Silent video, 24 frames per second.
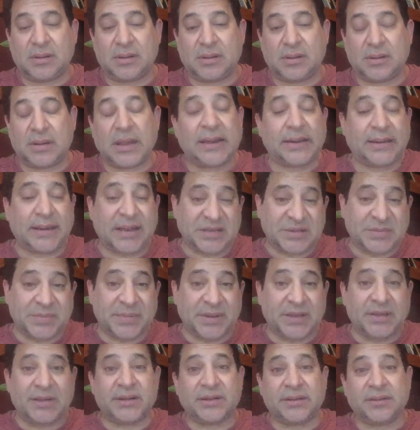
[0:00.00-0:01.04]
and
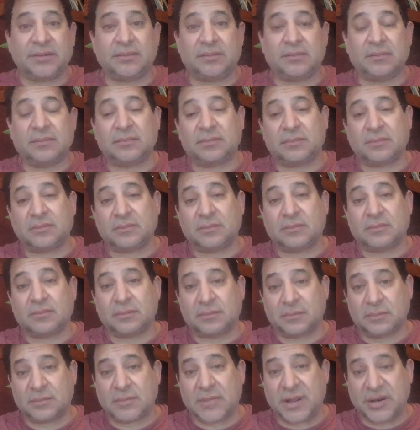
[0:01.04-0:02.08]
lesbian and
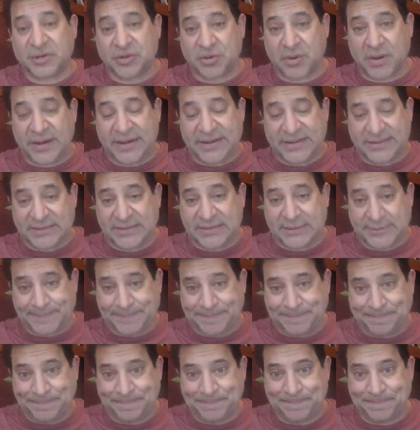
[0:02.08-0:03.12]
trans,
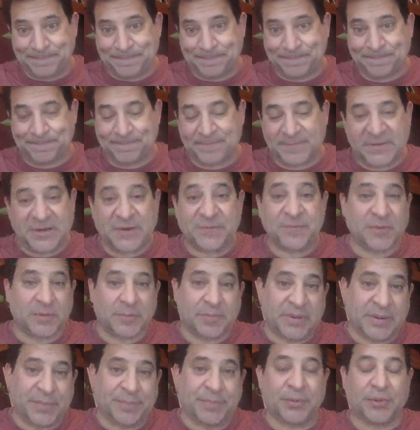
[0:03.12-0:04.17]

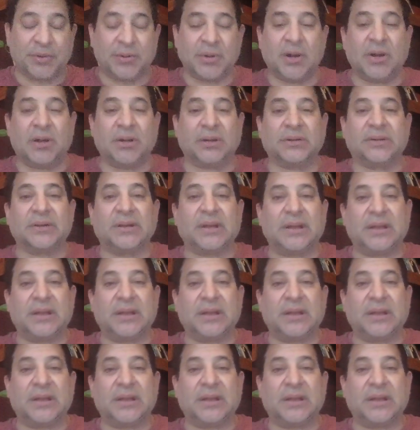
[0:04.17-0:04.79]
different people called.